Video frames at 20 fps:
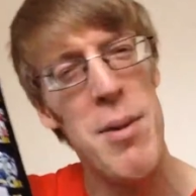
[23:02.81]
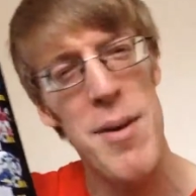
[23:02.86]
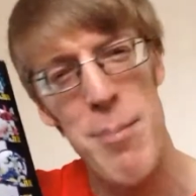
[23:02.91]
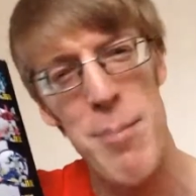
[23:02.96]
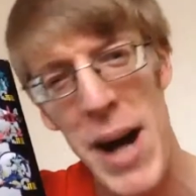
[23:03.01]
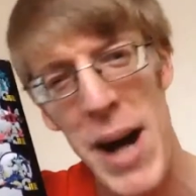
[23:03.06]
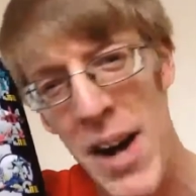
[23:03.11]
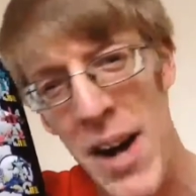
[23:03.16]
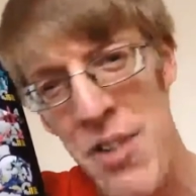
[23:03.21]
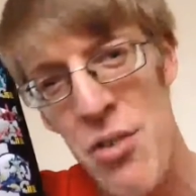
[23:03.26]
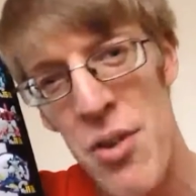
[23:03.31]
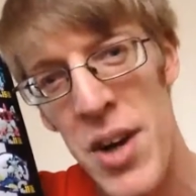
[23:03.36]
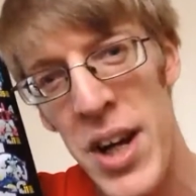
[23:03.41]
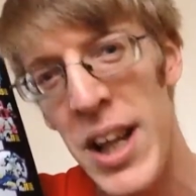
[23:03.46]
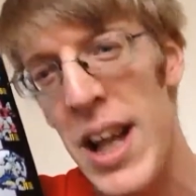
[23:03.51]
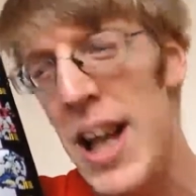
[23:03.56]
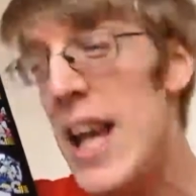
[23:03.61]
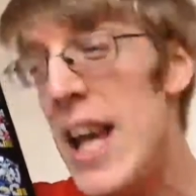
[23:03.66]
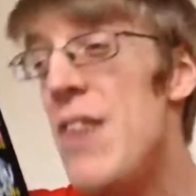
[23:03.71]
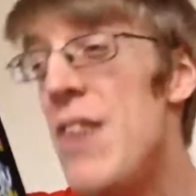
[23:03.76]
bit of
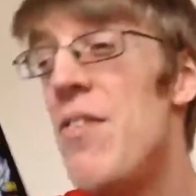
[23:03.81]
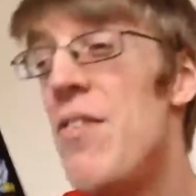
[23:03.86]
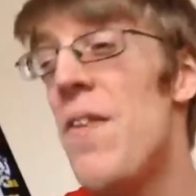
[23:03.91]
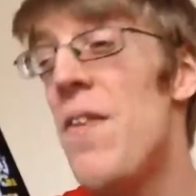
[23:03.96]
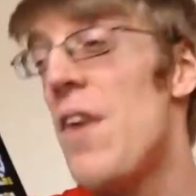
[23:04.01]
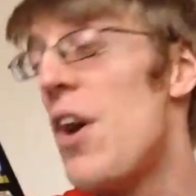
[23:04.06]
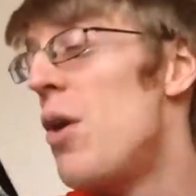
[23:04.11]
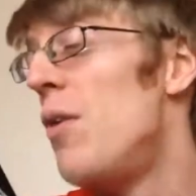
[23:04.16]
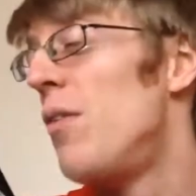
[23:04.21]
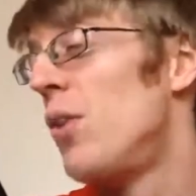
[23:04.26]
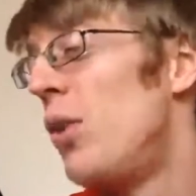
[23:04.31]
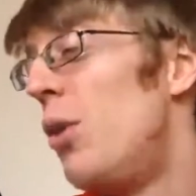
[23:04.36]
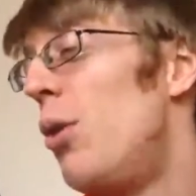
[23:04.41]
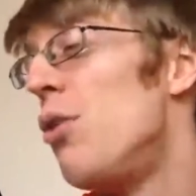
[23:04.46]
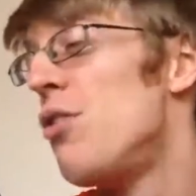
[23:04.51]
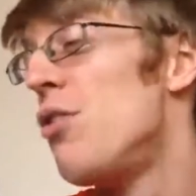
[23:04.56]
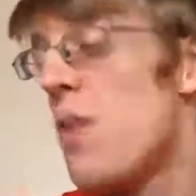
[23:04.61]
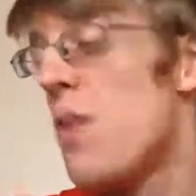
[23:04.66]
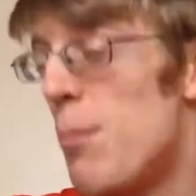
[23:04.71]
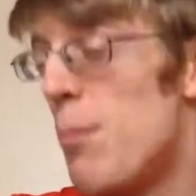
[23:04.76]
pandering, even though, of
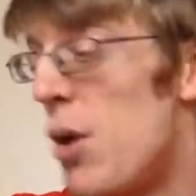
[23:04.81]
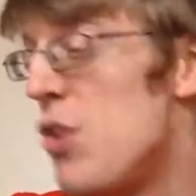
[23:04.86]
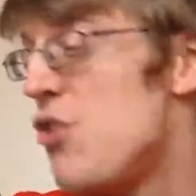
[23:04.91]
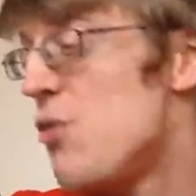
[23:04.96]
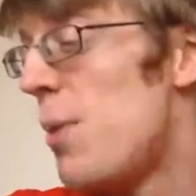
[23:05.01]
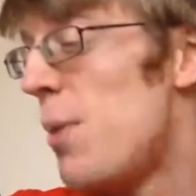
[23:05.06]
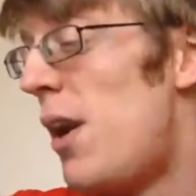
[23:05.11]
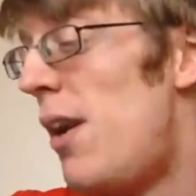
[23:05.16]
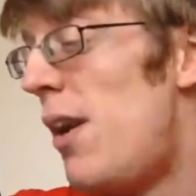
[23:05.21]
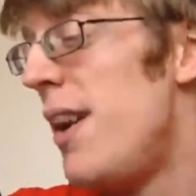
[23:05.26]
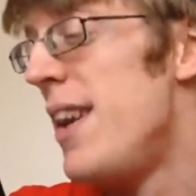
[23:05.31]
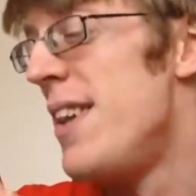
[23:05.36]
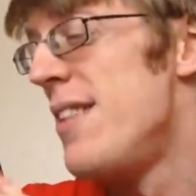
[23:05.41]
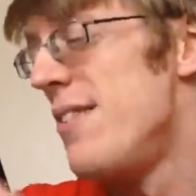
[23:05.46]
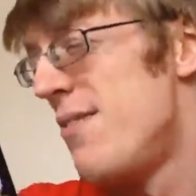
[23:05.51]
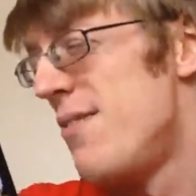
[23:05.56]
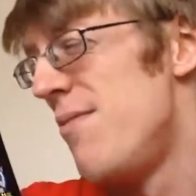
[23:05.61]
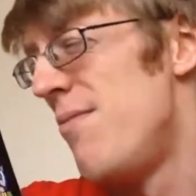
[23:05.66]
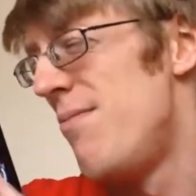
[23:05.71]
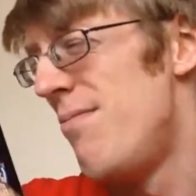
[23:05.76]
course, for the most part,
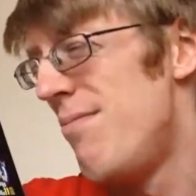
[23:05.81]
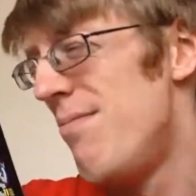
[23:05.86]
it's